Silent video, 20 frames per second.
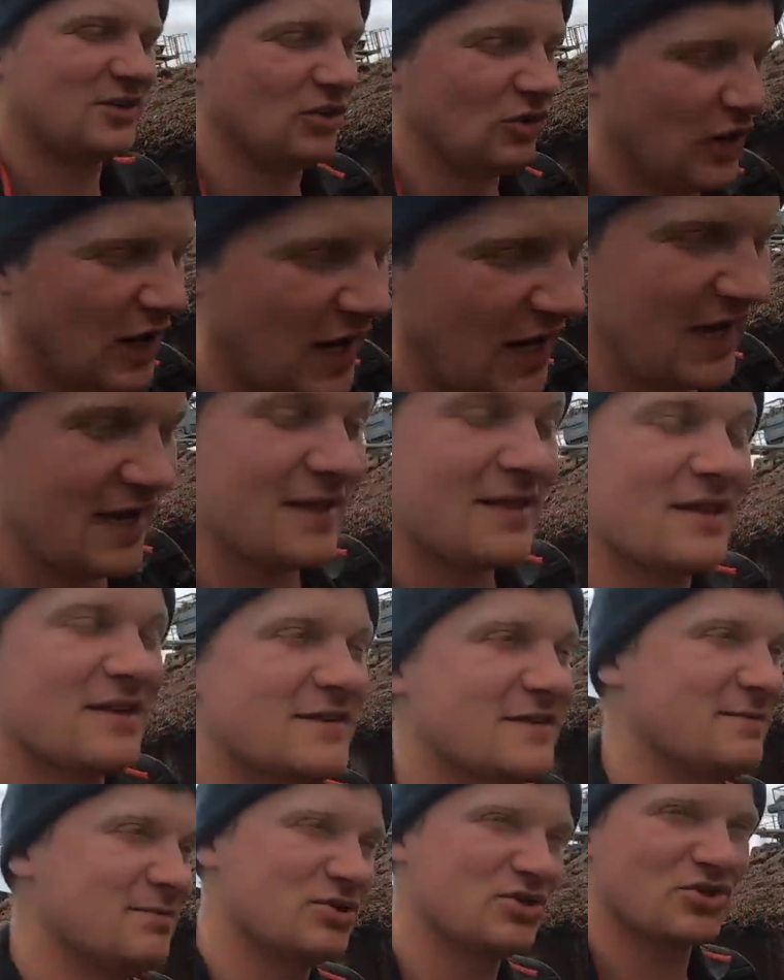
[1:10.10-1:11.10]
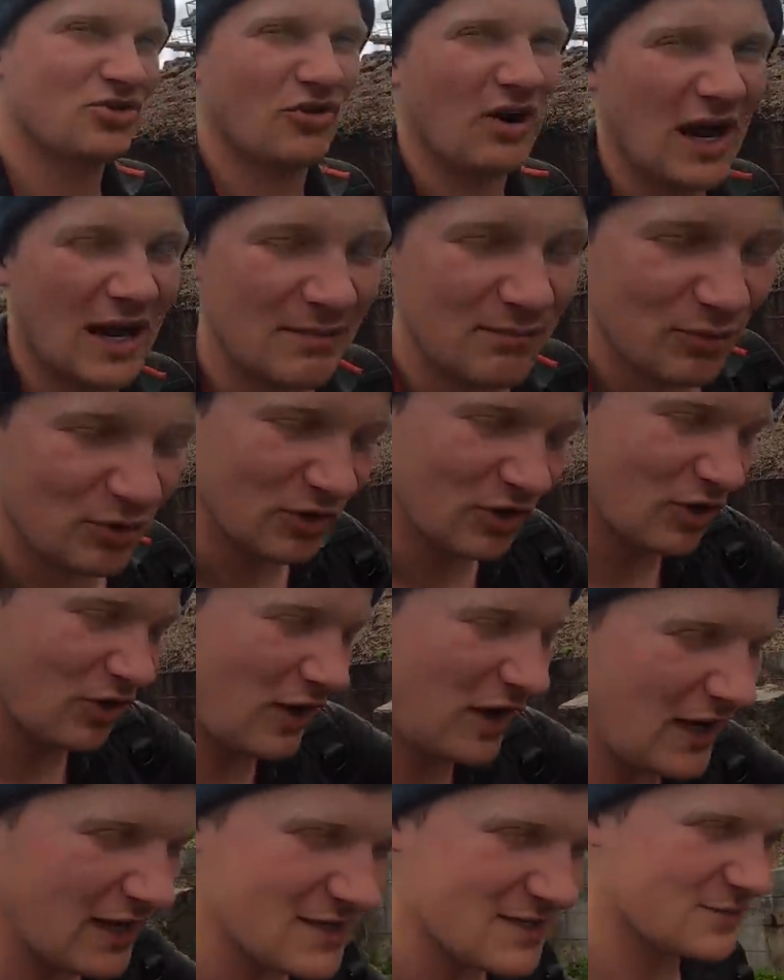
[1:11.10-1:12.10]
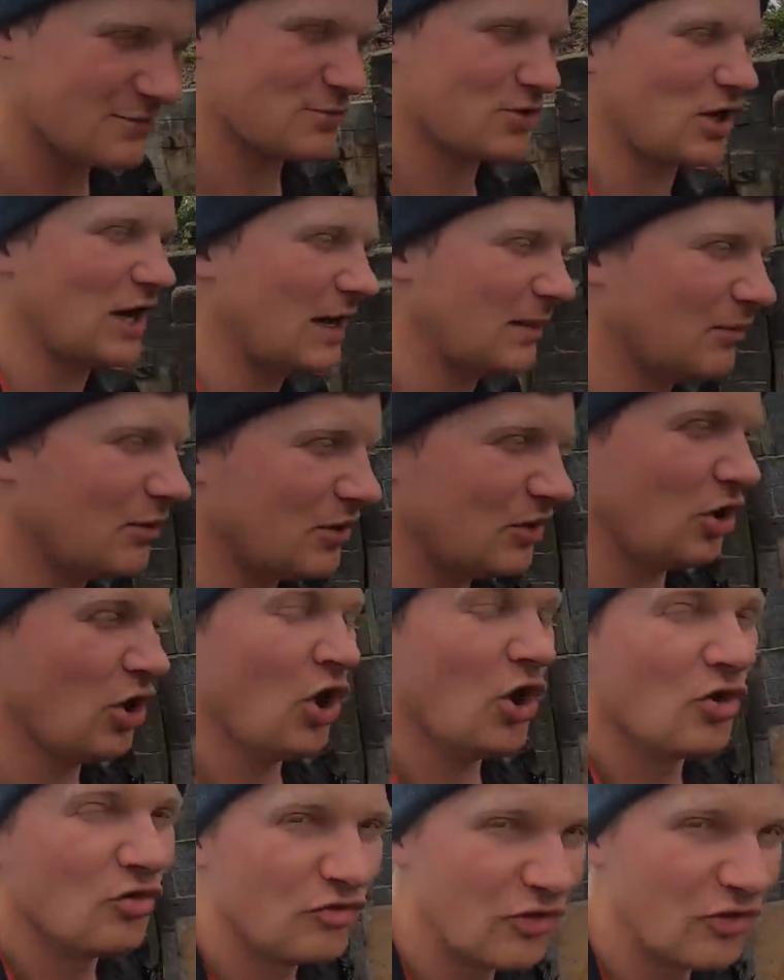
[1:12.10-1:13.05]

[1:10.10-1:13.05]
to hit the subscribe button. Go hit the subscribe button.